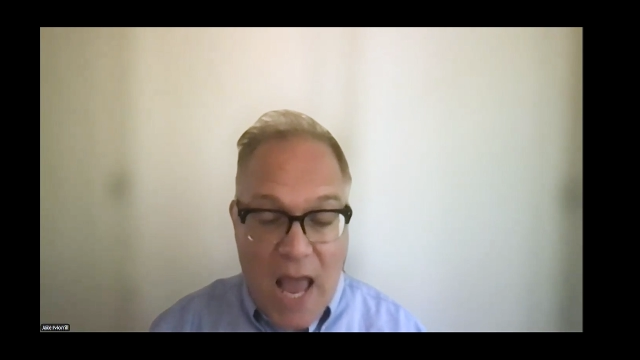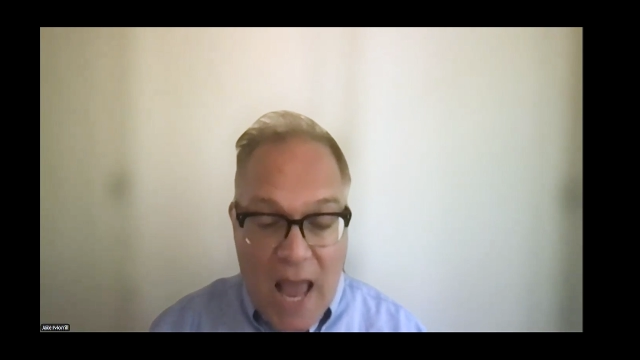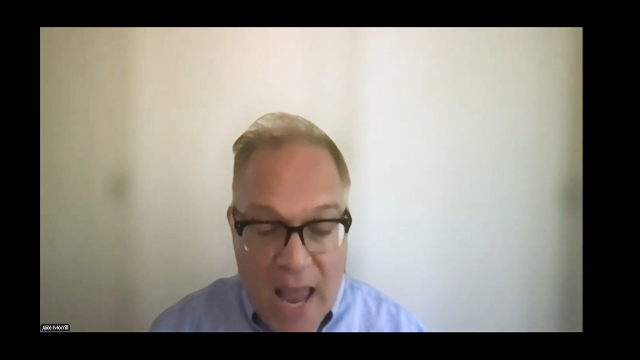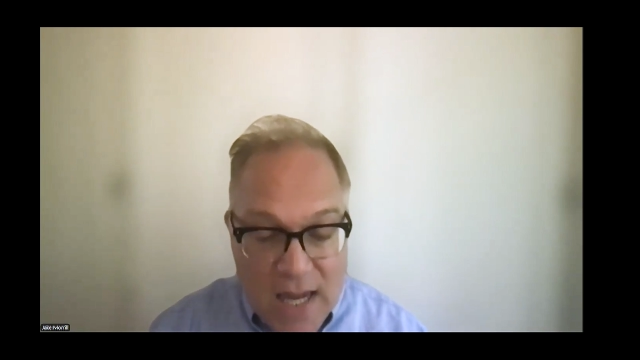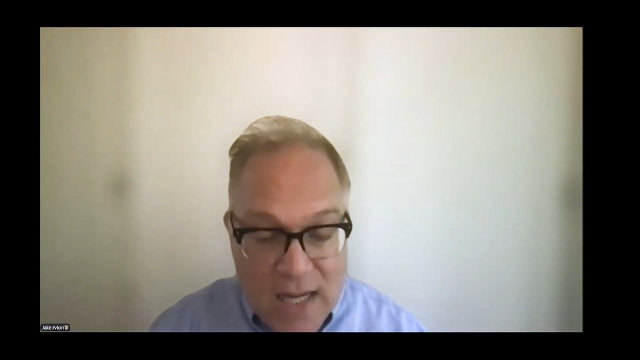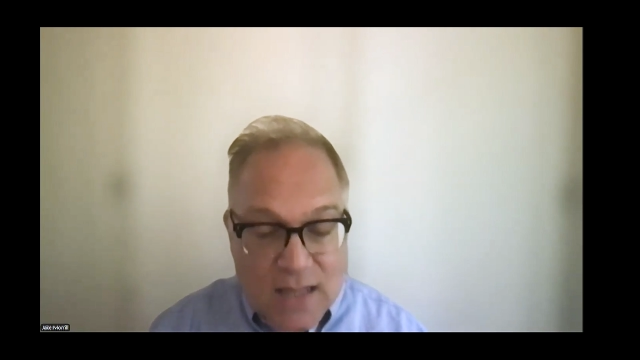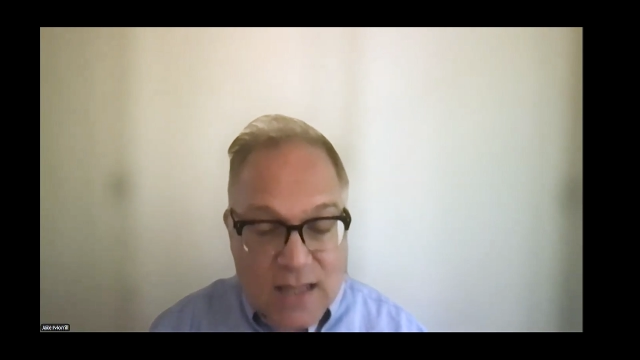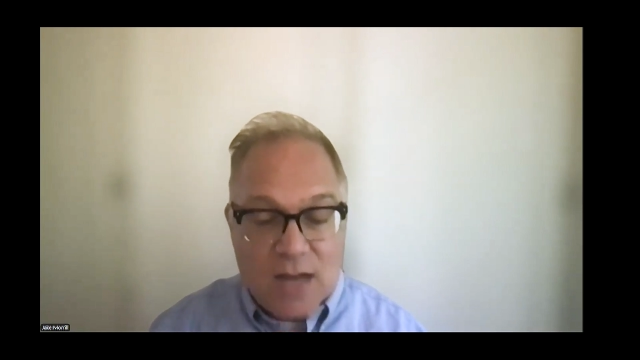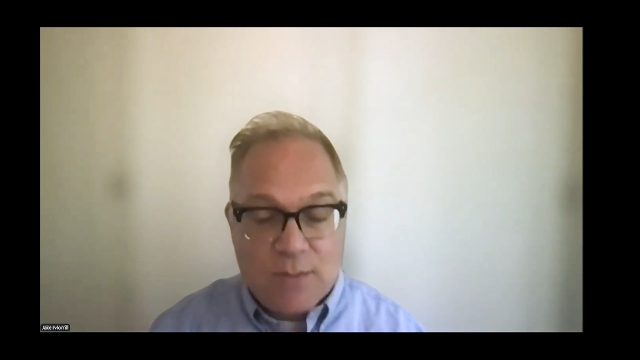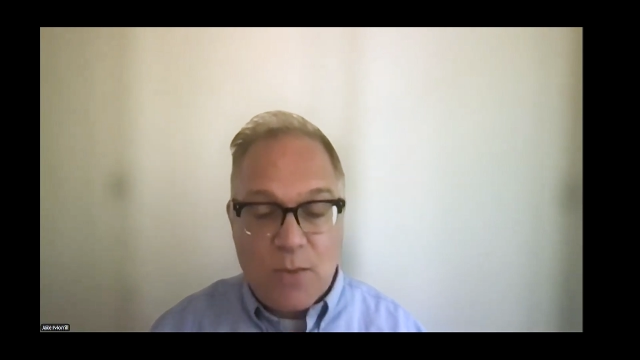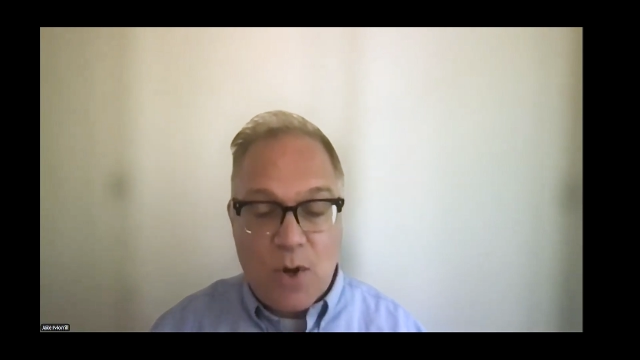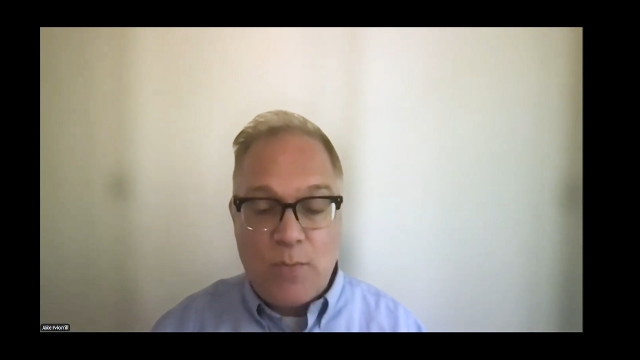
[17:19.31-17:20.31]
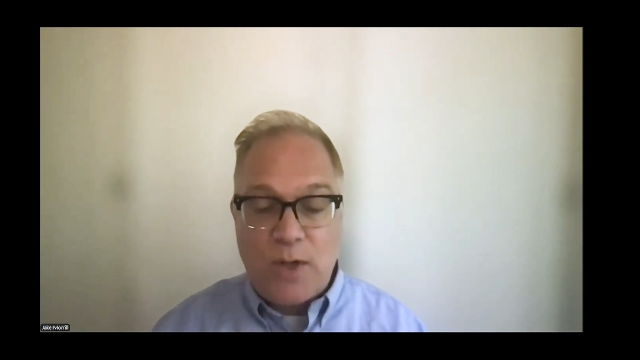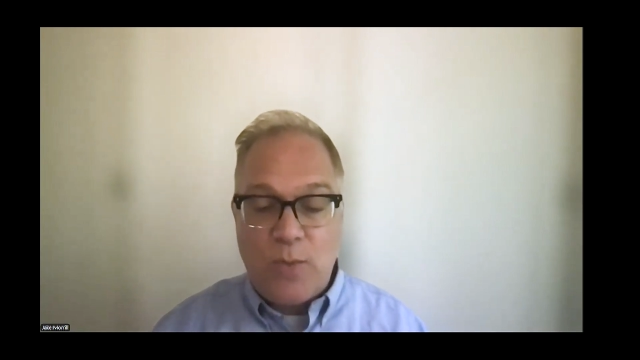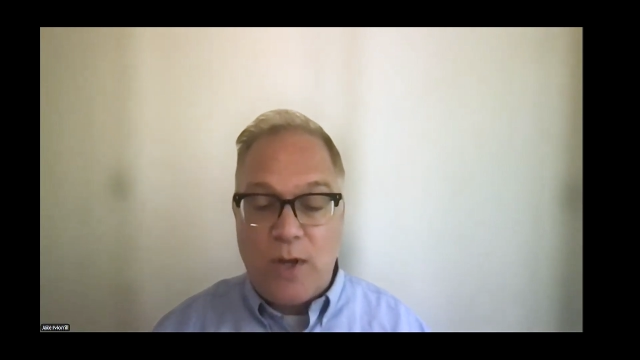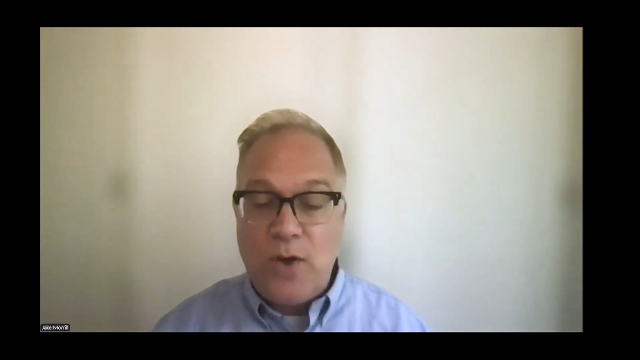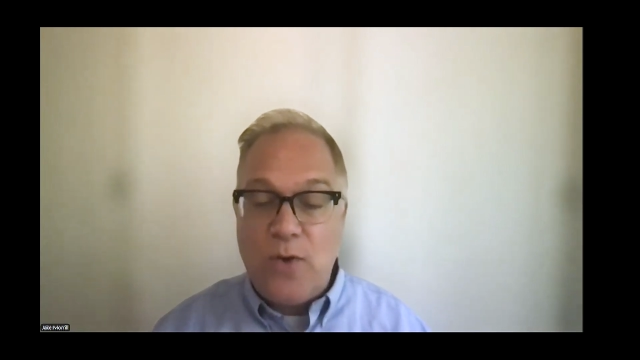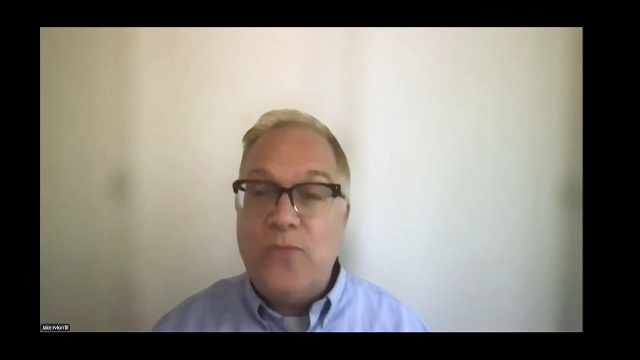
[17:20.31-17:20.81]
And at that moment,
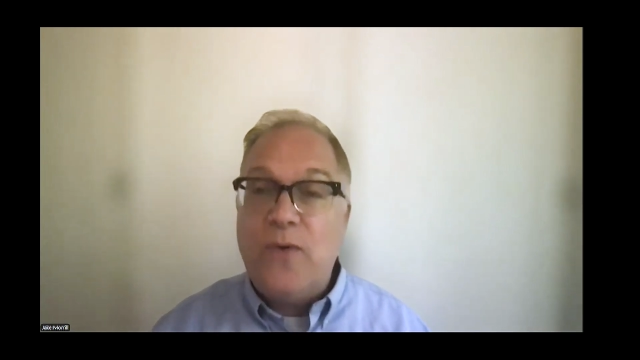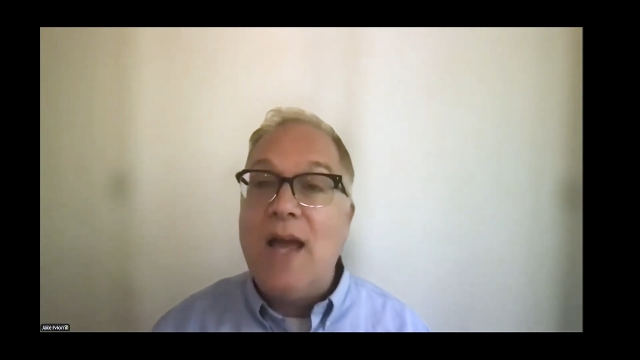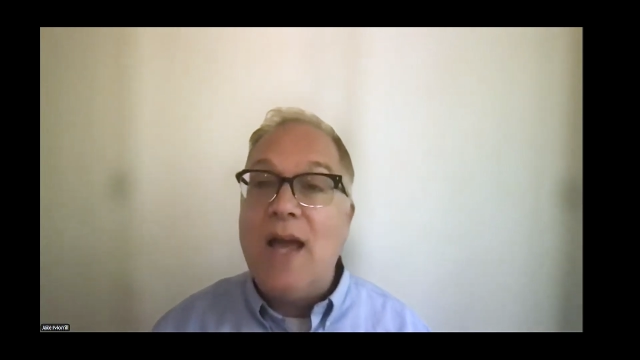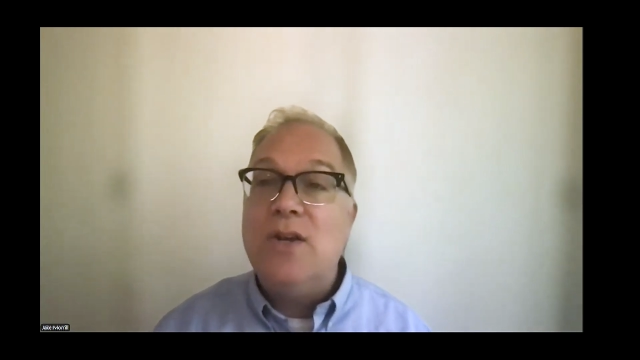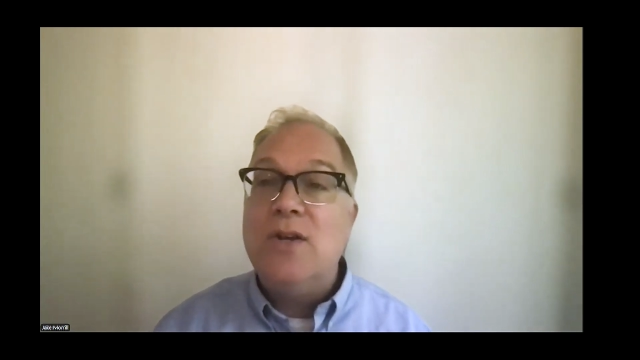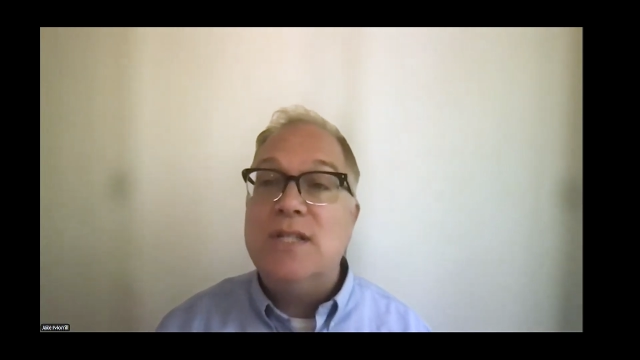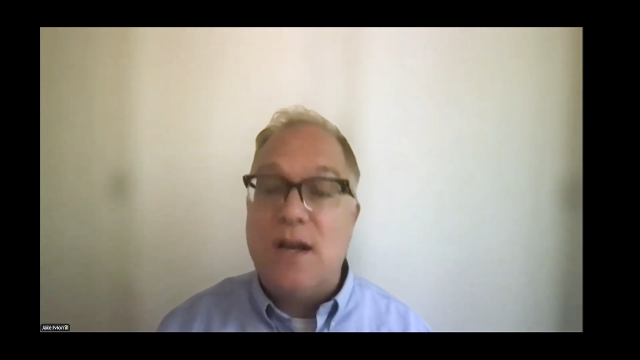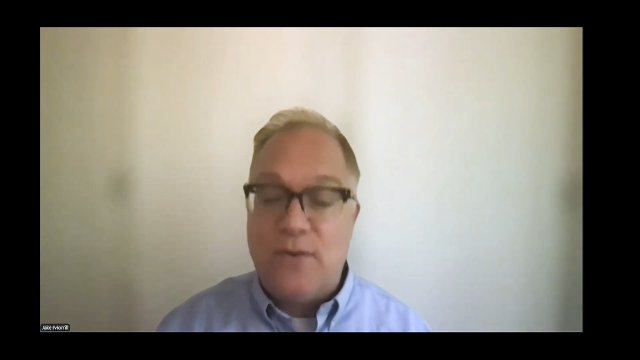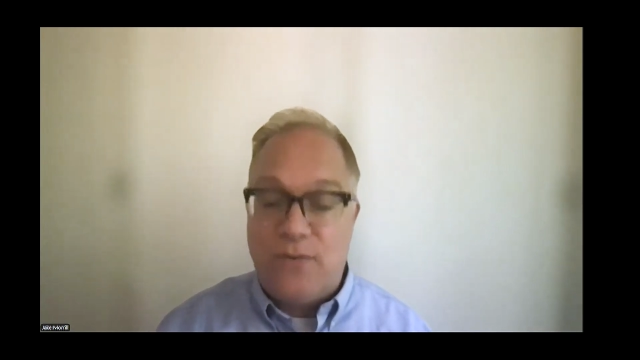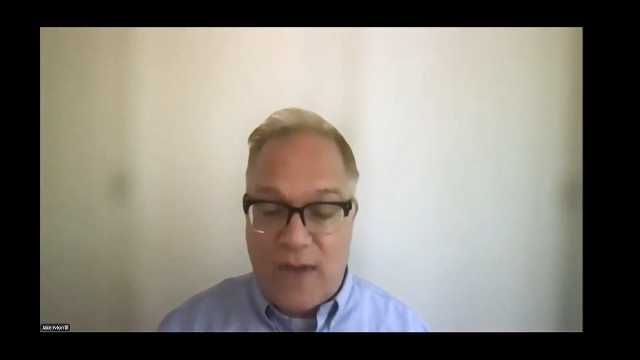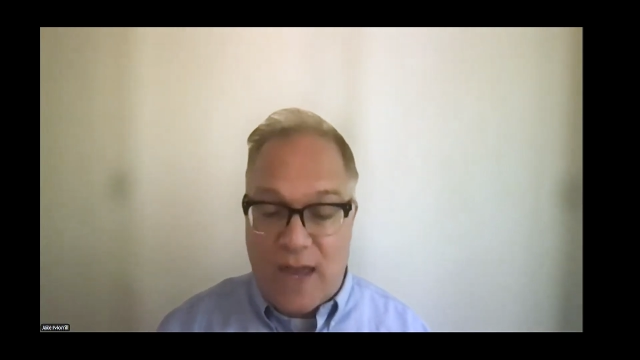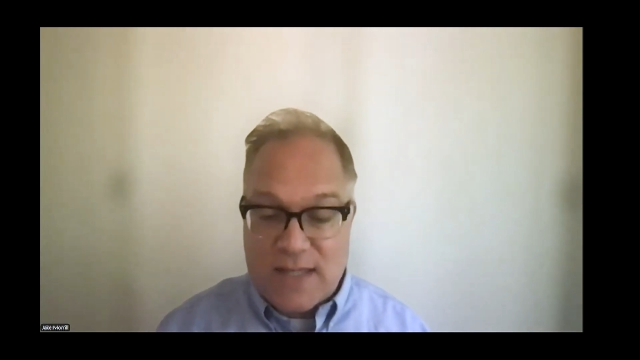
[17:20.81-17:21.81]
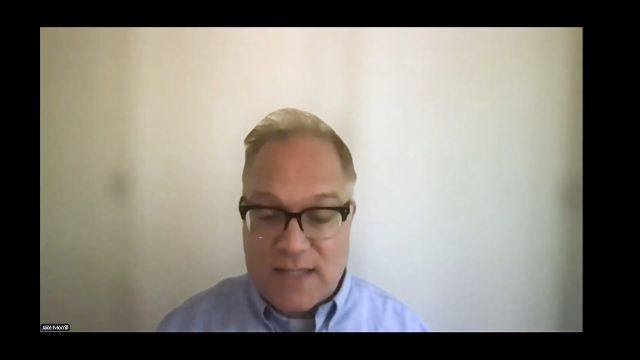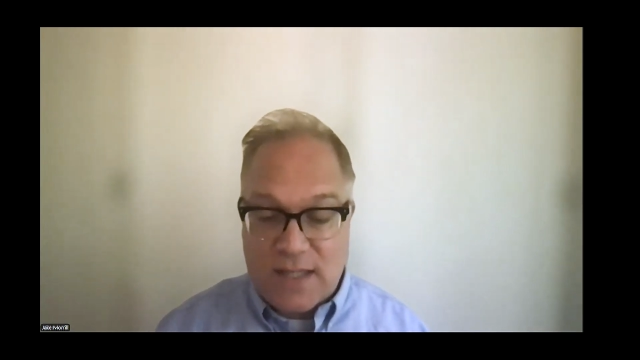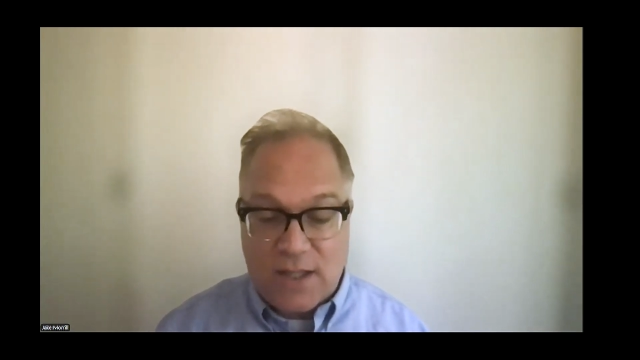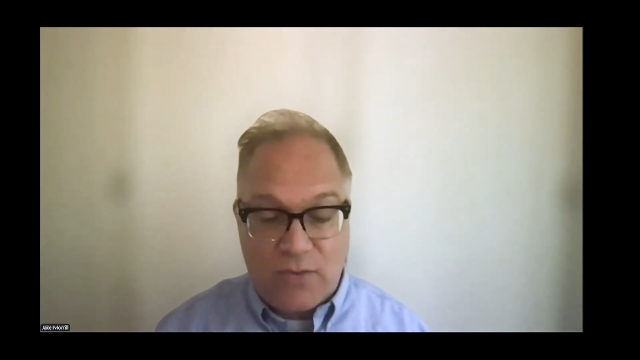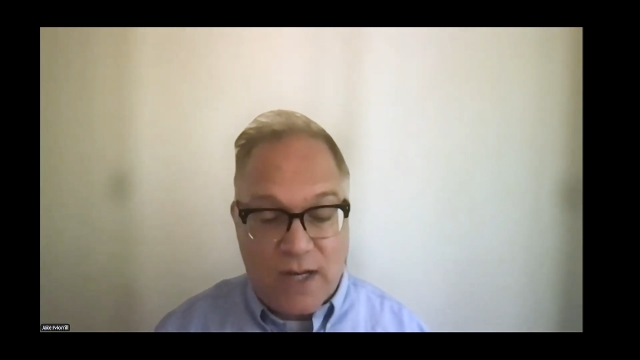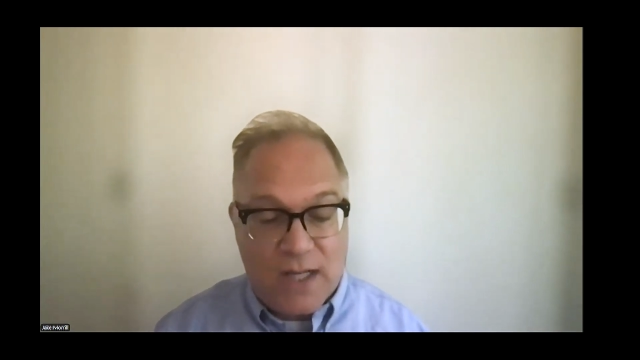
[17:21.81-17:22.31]
when you find yourself facing
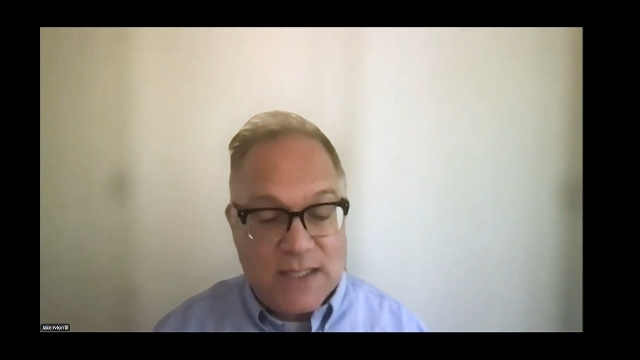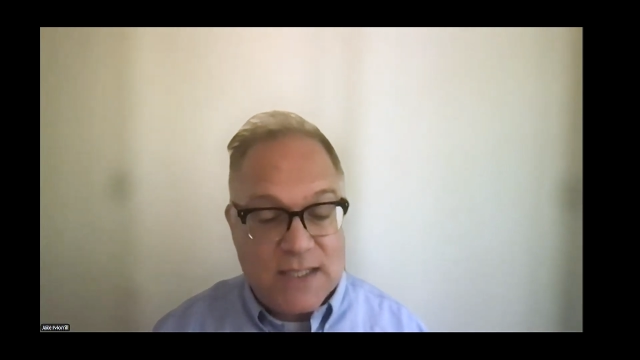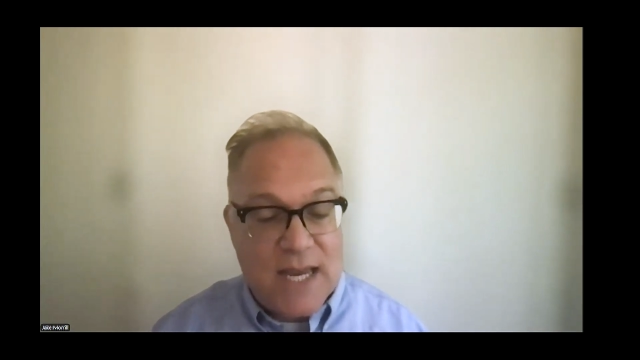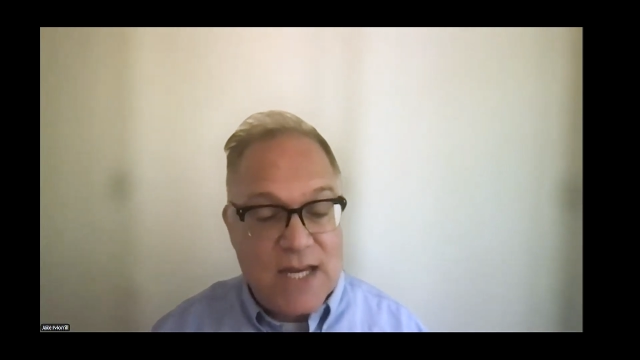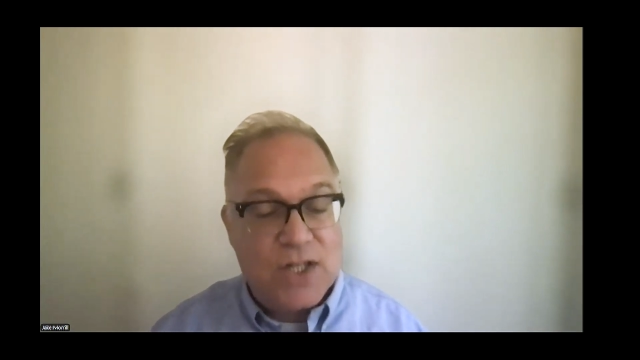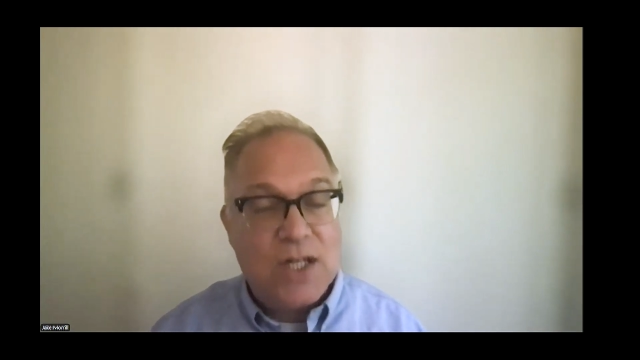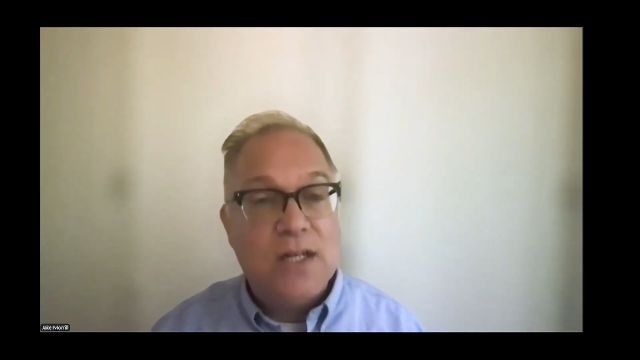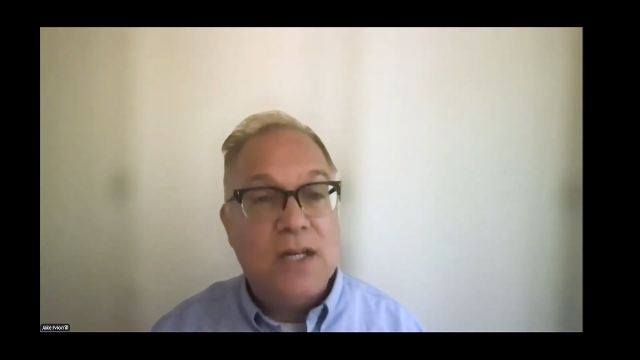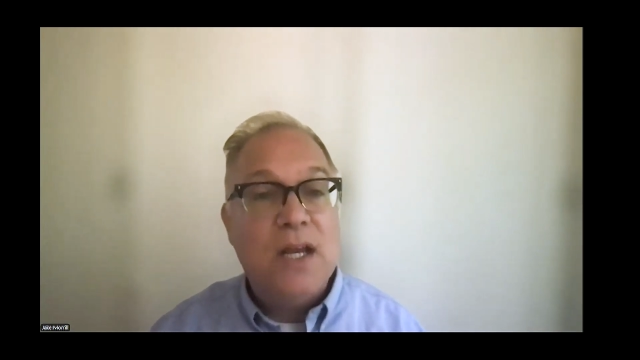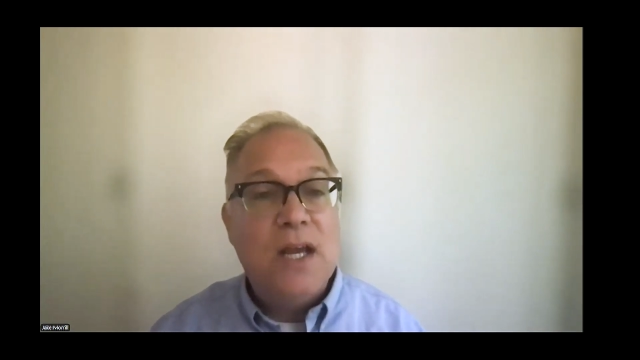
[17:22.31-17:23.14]
the realization